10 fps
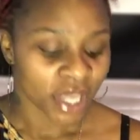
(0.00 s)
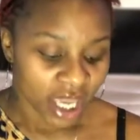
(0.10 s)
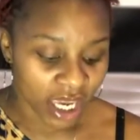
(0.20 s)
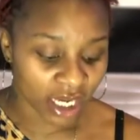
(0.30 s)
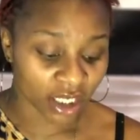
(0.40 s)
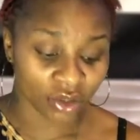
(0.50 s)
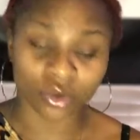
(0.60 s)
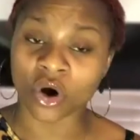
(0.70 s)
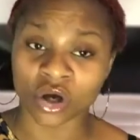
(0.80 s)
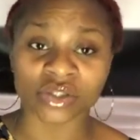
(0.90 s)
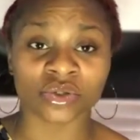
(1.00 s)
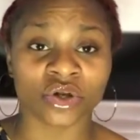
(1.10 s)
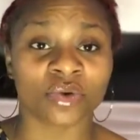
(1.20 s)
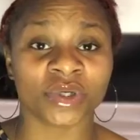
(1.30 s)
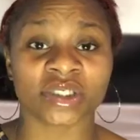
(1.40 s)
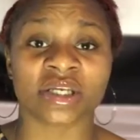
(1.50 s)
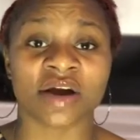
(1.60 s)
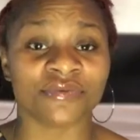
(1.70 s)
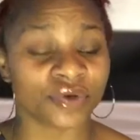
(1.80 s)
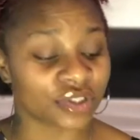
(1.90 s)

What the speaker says: And you'll also know when it's not for you,